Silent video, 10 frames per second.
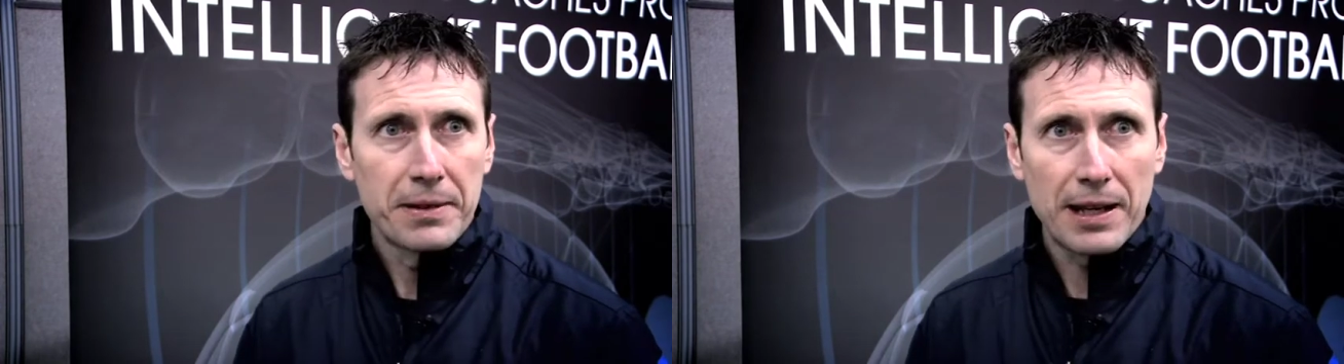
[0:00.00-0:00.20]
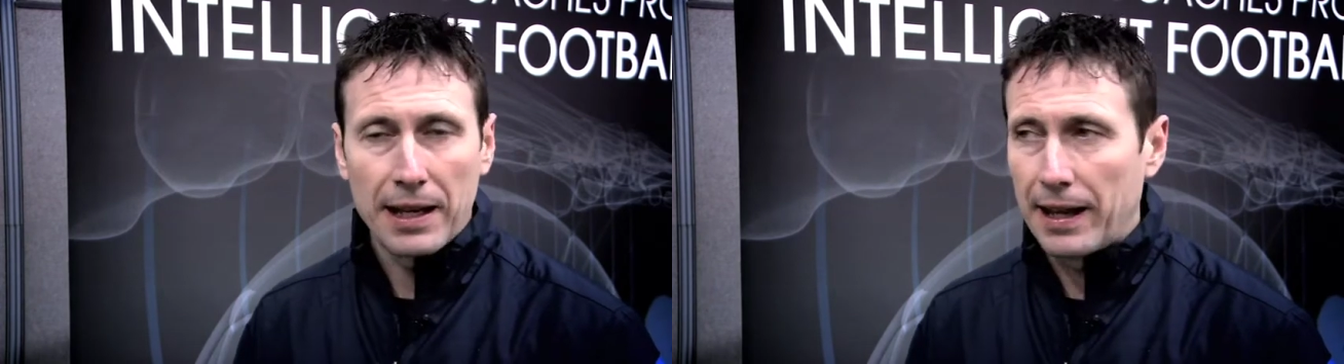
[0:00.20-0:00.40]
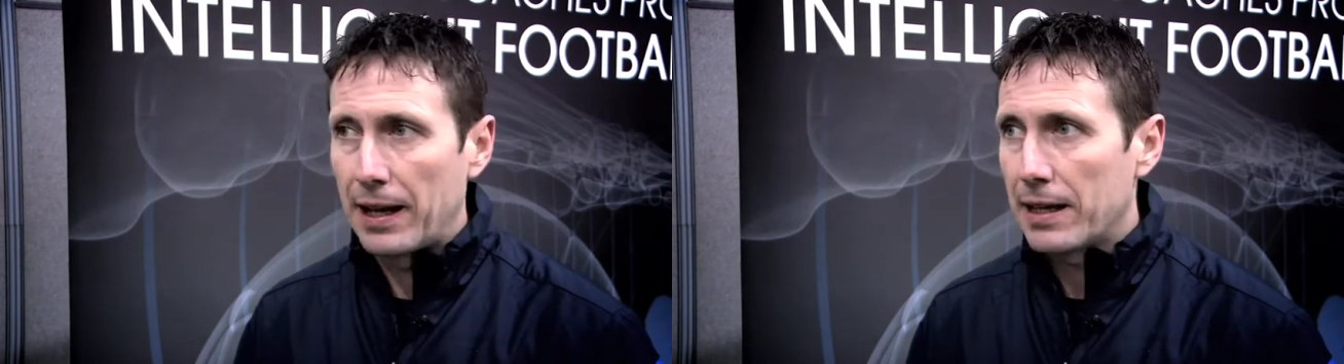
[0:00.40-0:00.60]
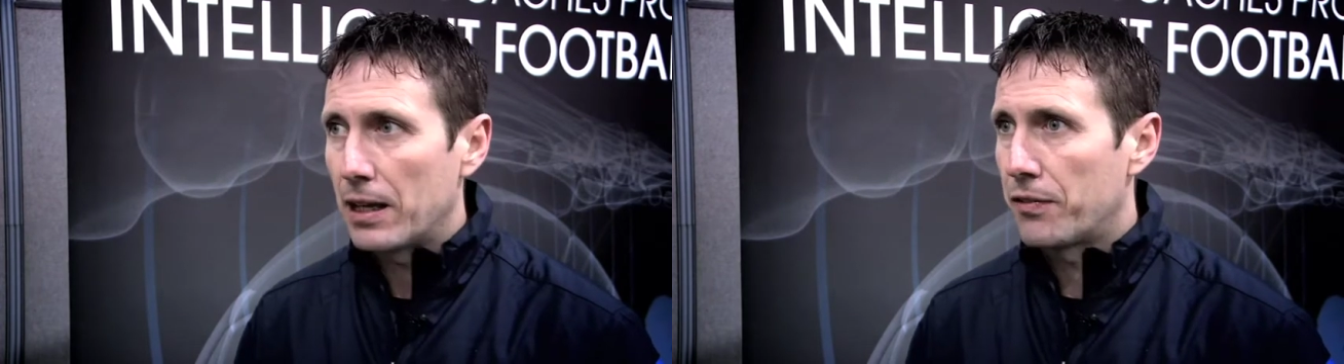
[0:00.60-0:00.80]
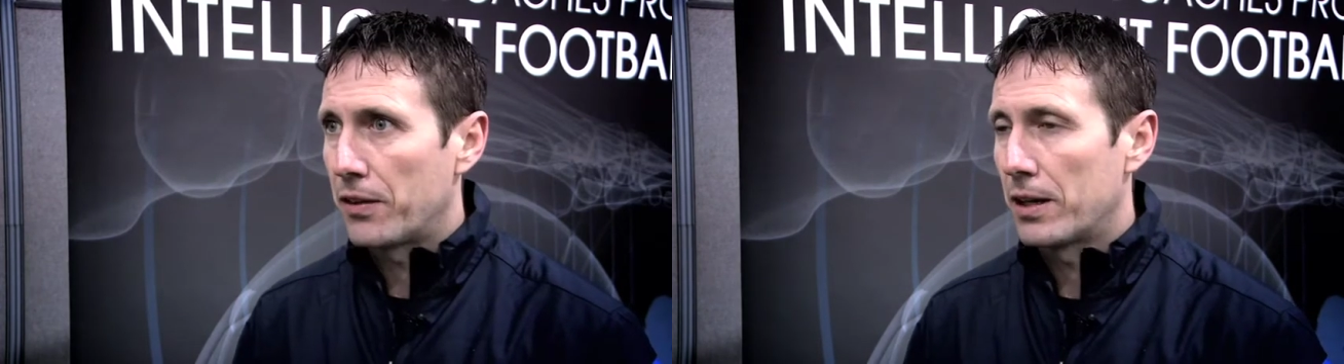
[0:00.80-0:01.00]
Clearly,
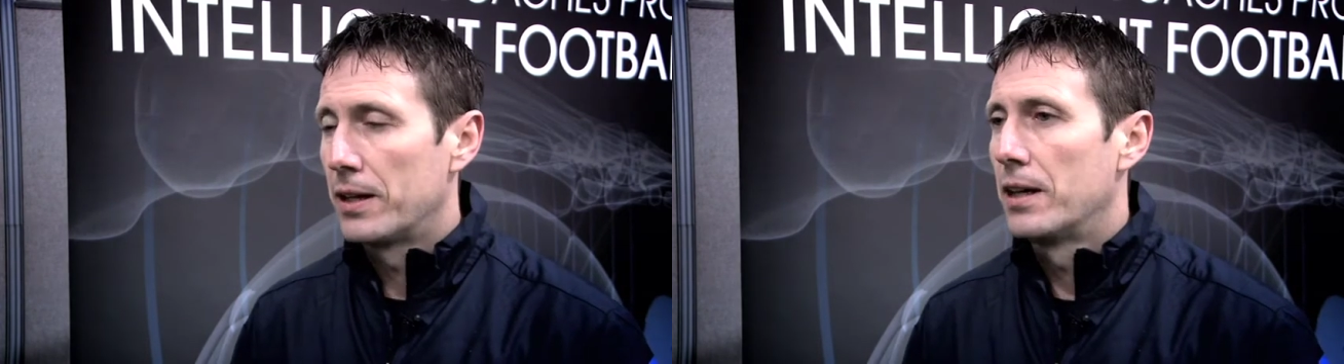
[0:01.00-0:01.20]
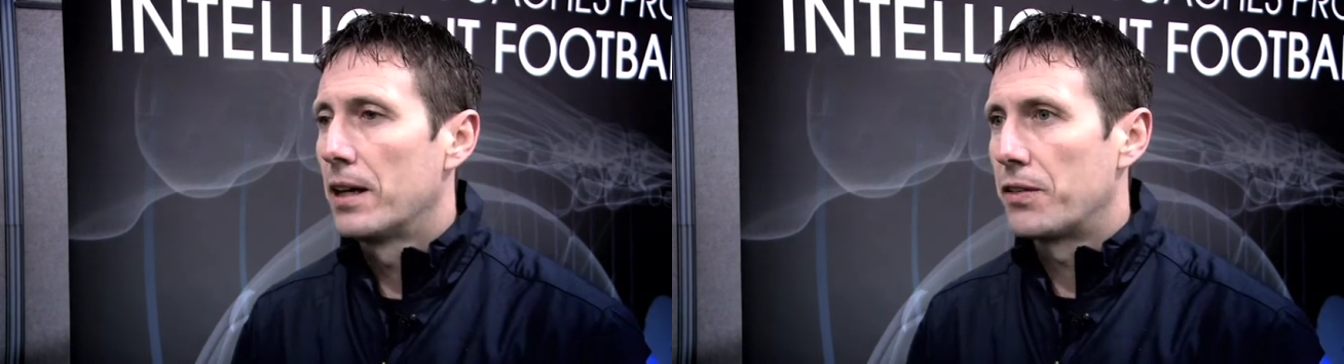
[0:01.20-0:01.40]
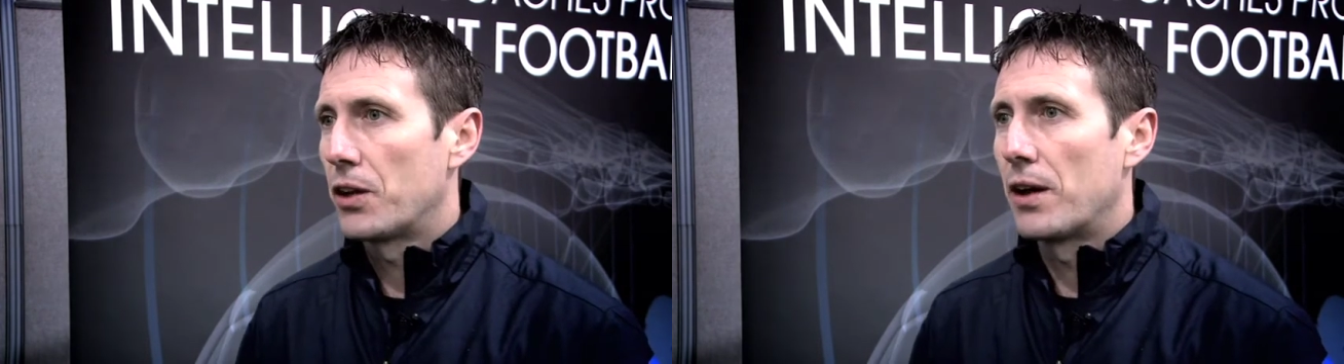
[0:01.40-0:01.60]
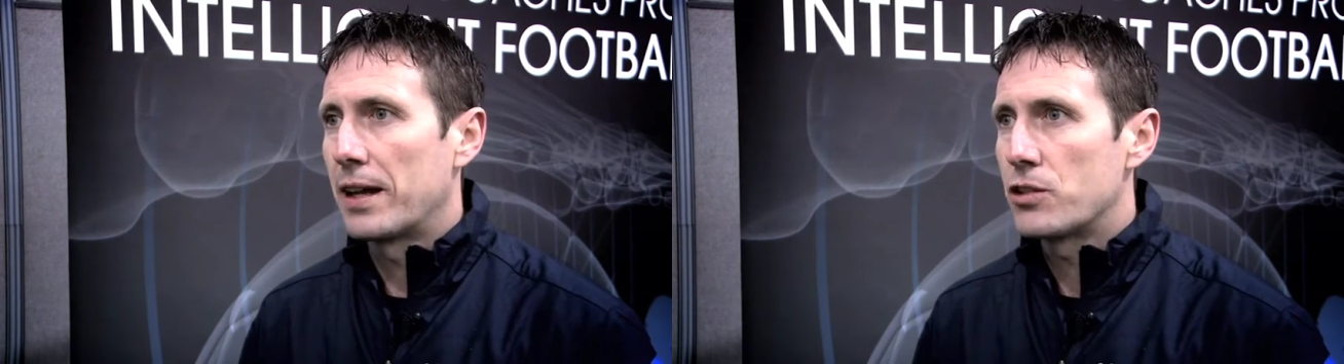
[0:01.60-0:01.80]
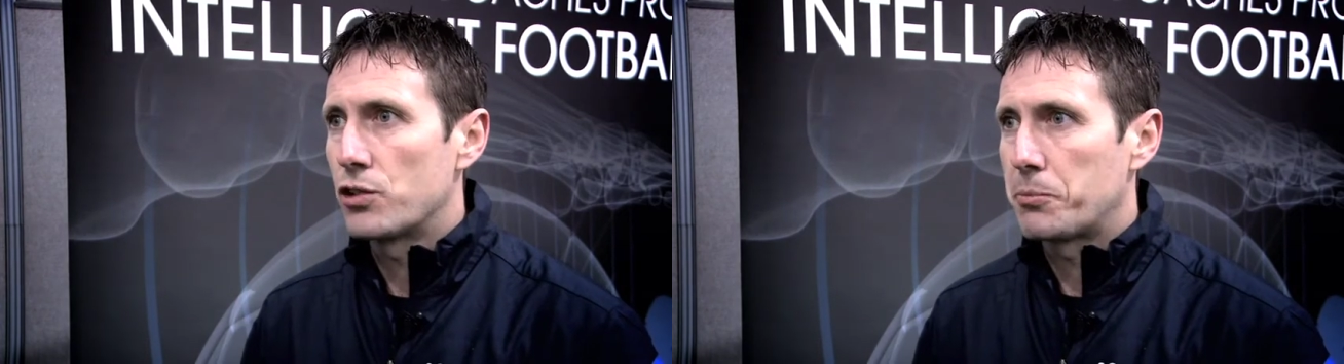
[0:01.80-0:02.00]
if you've got an
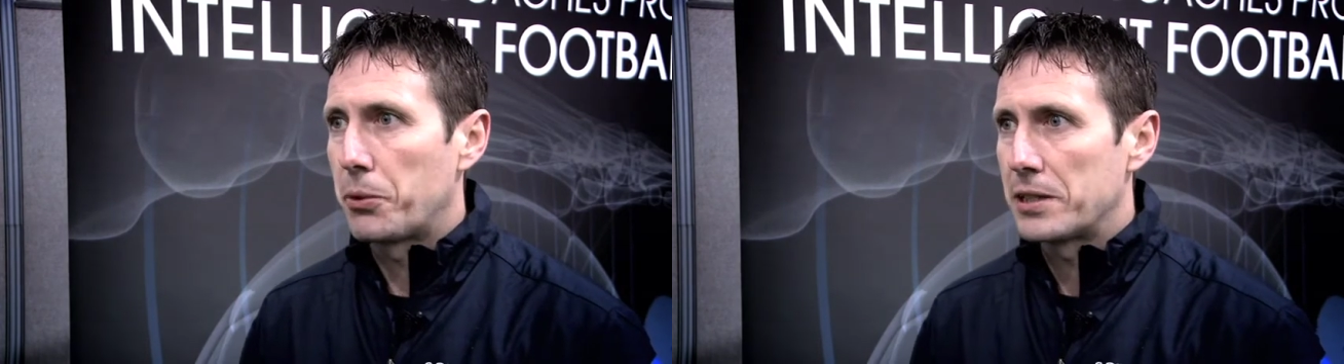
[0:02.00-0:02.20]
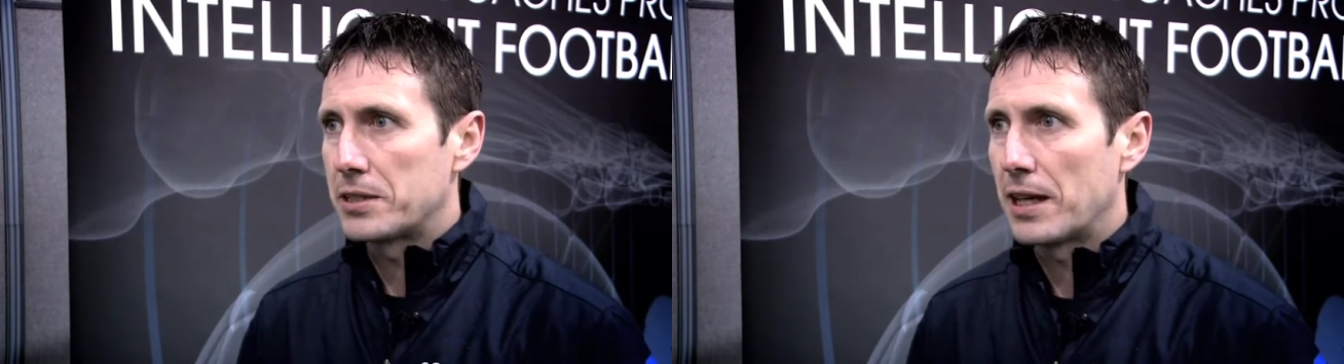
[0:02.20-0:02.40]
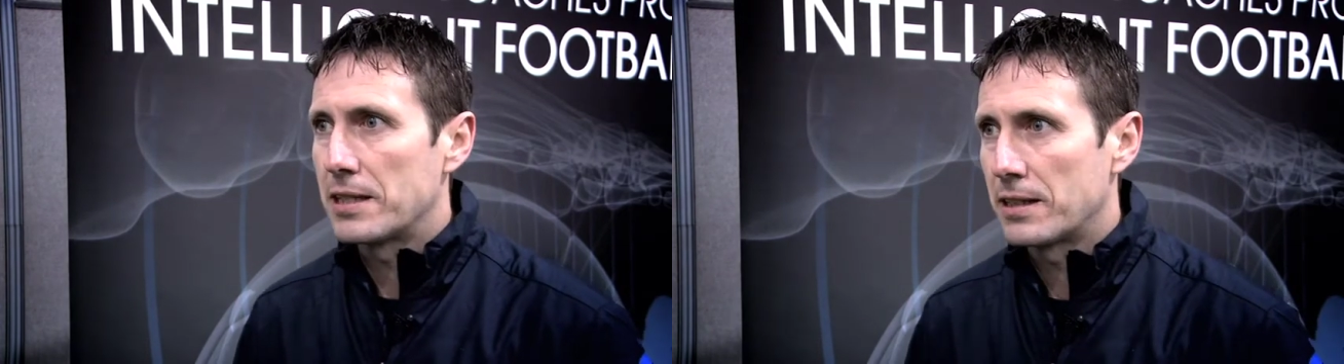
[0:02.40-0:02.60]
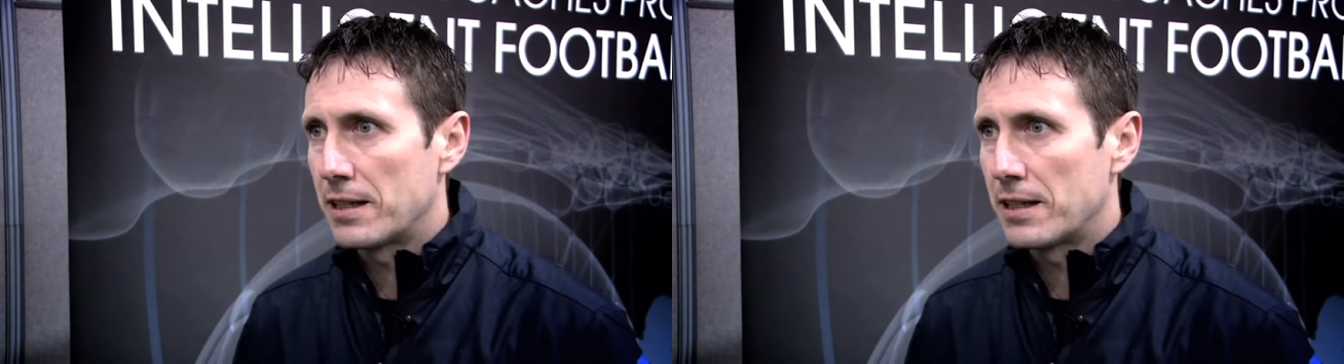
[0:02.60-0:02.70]
injury pre-season,